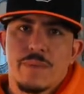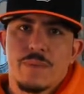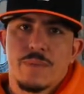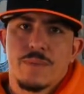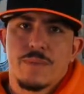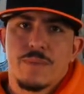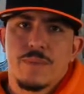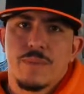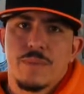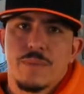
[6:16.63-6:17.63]

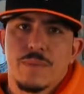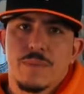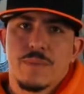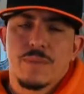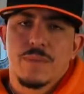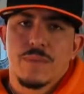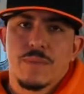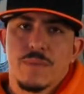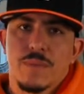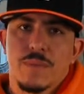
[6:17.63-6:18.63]

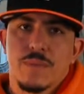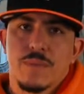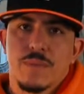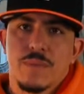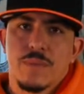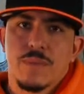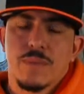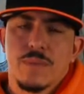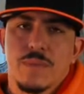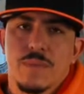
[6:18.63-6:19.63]

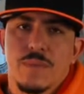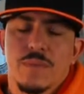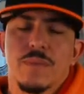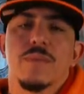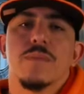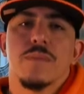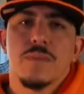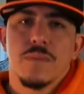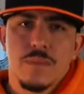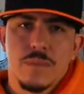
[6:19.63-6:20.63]

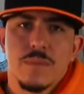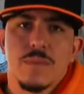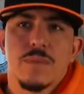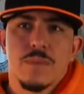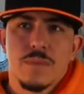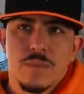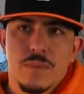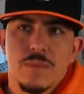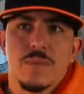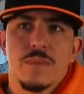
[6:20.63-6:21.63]

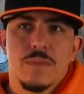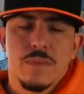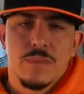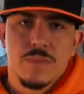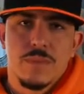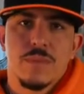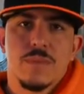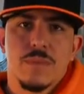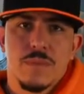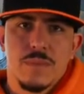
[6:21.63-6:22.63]

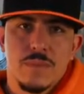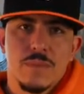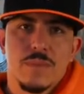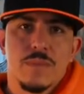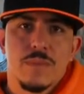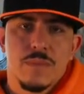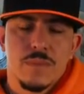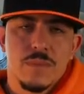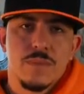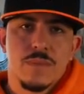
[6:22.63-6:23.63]

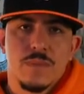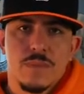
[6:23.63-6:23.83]
No words are spoken by the person on screen.